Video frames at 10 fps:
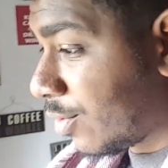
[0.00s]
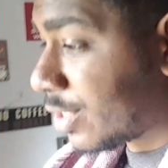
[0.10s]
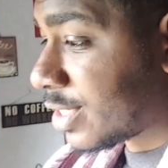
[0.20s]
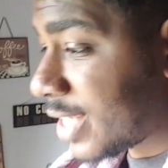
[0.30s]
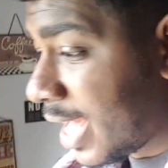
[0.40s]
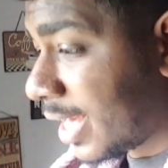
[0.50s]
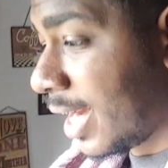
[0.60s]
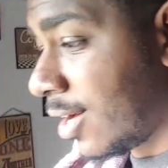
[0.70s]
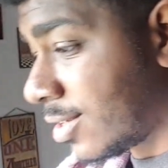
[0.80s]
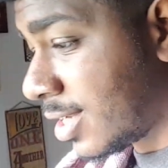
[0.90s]
We're going to
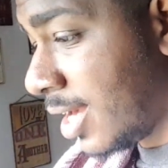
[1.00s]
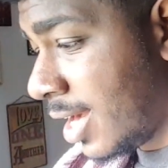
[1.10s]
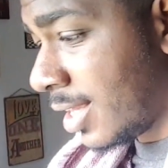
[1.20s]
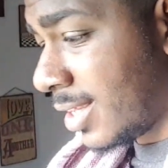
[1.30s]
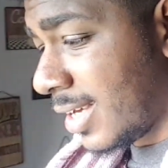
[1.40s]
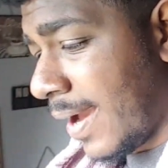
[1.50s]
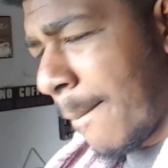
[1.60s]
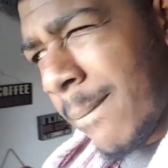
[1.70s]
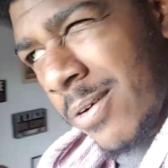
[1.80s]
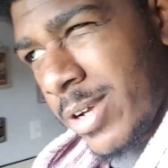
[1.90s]
take out
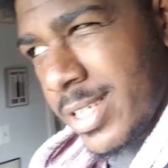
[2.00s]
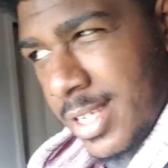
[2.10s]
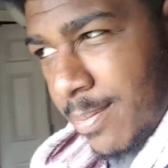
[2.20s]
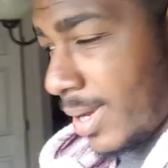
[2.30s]
the, what is it,